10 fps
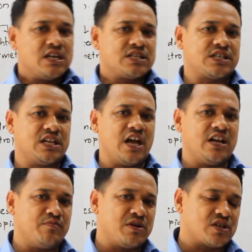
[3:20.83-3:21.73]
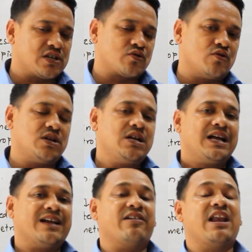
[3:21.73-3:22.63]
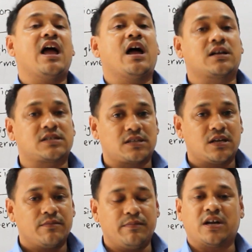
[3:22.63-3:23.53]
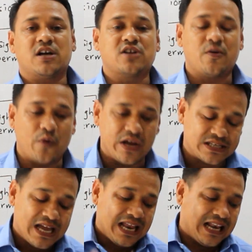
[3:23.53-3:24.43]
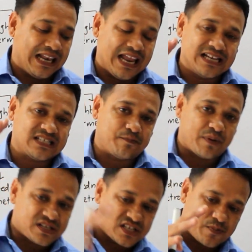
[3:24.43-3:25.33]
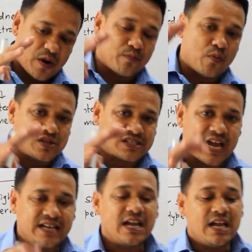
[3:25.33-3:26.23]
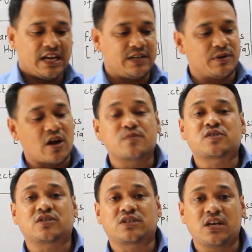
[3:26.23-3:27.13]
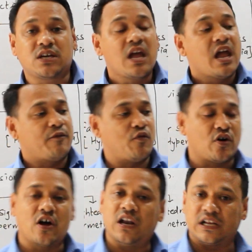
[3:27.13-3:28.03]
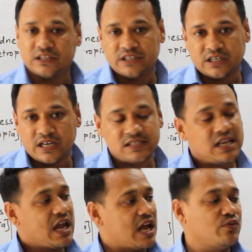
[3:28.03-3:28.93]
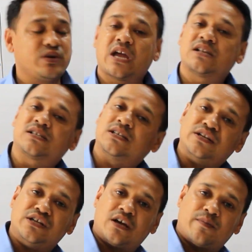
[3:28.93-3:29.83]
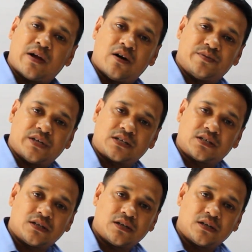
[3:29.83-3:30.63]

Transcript: ciliary muscle should relax, because of which lens presses from both sides, it becomes the thick, focal length decrease, and we can see the nearby object.